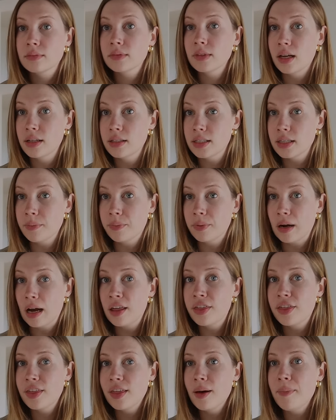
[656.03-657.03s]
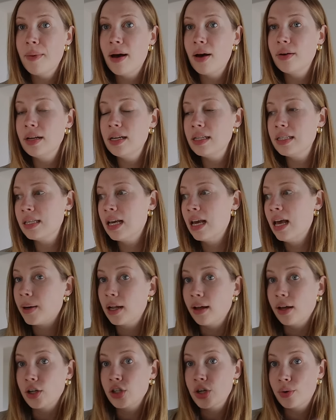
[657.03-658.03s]
a deep breath about it.
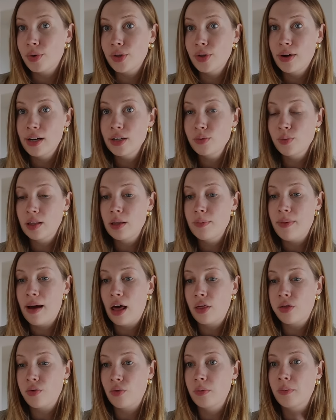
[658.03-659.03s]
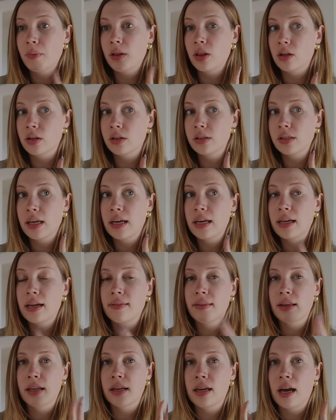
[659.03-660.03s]
I'll share with you guys what the bathroom looks like
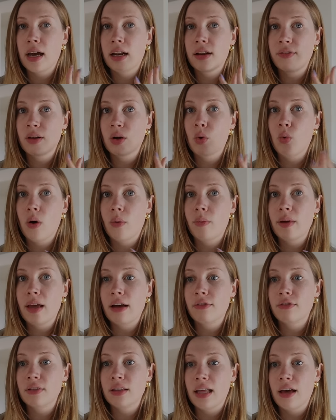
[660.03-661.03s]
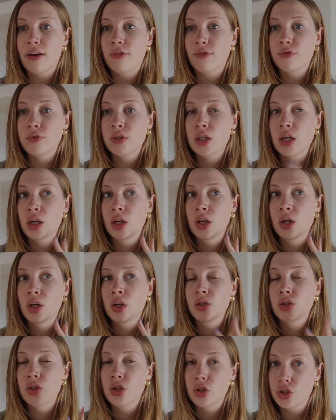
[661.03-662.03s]
and then kind of like what we have left
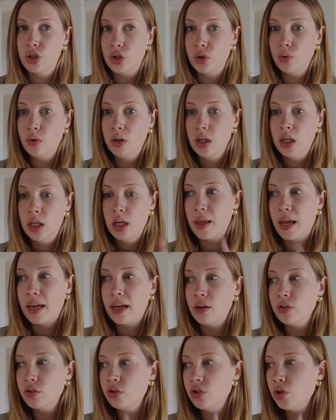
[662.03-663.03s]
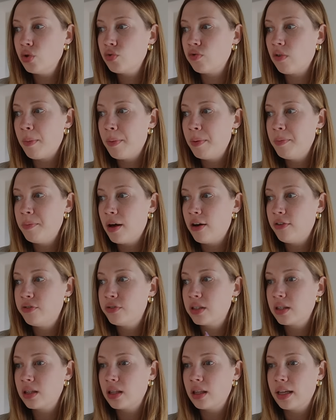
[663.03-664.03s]
to do. I also just rub and
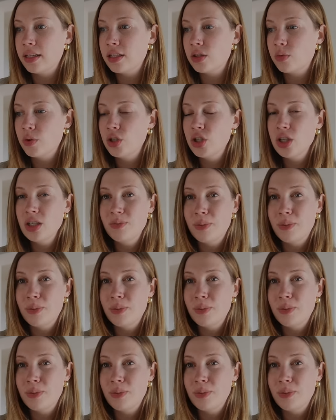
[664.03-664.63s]
buffed the light switches,